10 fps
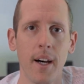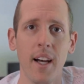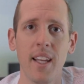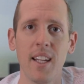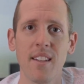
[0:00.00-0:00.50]

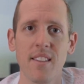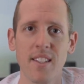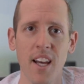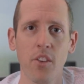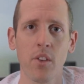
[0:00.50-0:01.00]
Uh, and it's a
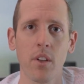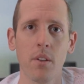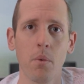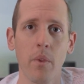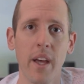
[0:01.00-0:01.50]
test
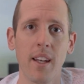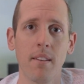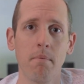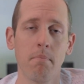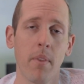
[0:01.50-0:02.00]

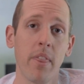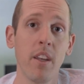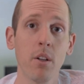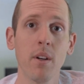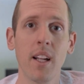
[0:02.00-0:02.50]
that
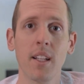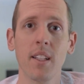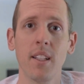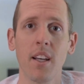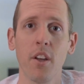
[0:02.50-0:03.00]

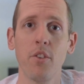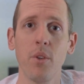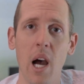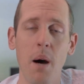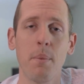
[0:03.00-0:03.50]
theoretically tells
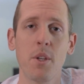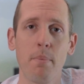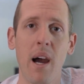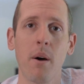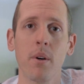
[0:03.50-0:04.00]
you how
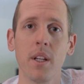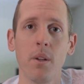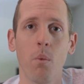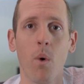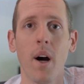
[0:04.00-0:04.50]
much power
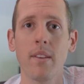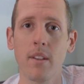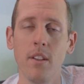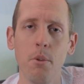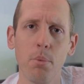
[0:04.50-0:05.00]
in
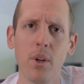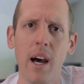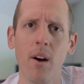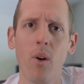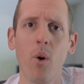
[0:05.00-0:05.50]
watts can you put
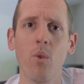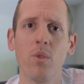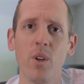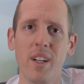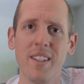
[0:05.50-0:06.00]
out
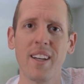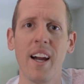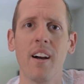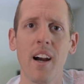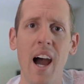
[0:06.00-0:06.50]
over an
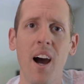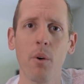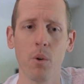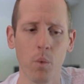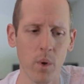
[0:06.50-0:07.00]
entire hour.